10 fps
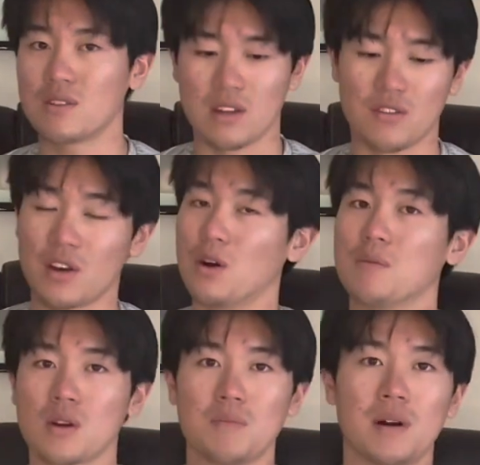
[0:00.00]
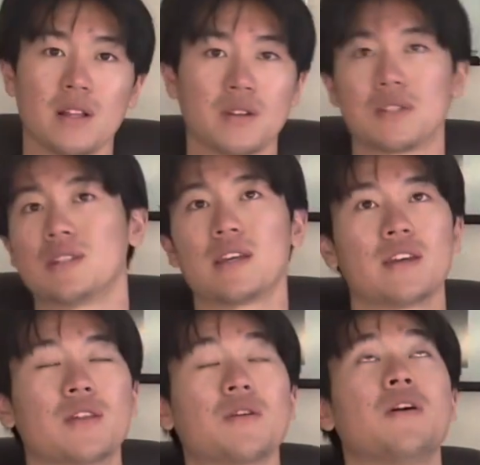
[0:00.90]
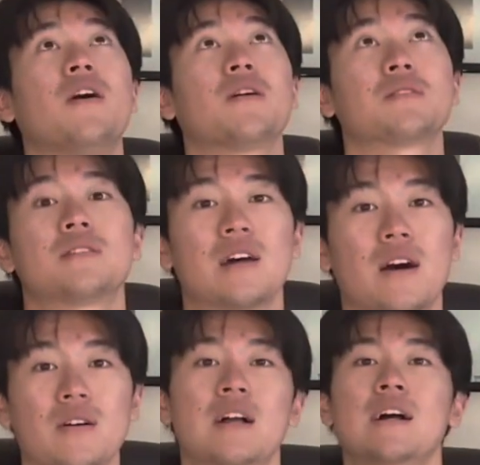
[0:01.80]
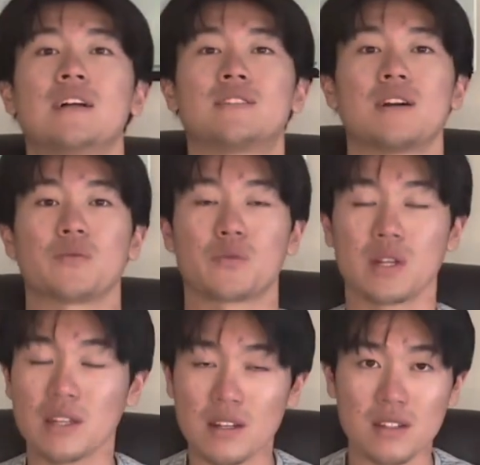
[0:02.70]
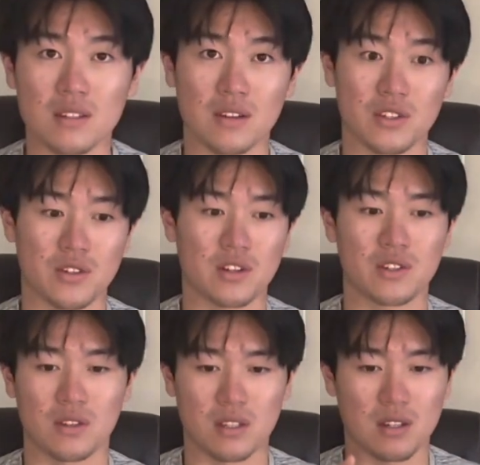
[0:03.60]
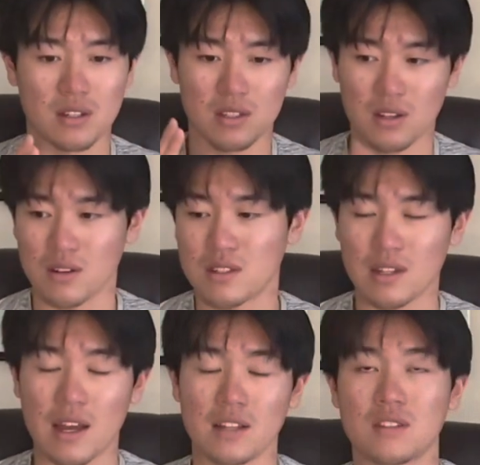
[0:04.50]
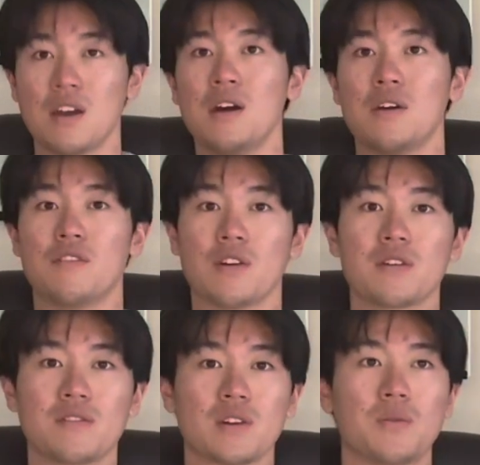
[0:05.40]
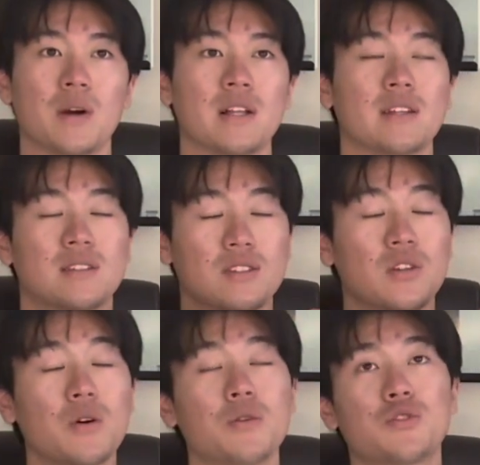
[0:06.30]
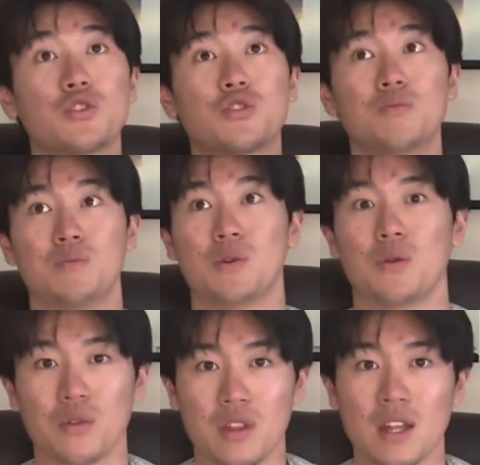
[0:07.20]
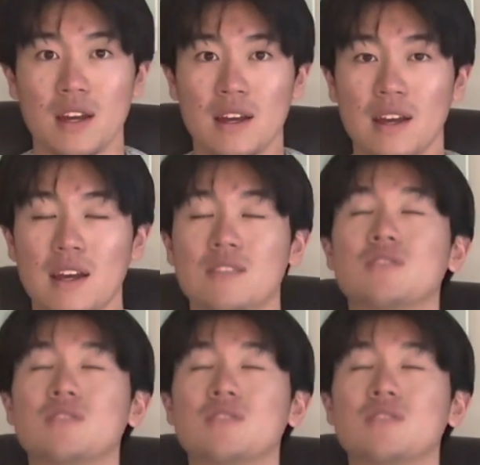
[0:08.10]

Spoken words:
and you've got Omar Apollo singing their hearts out. It's got really good song structure. The song starts and ends very well. It's so smooth. It's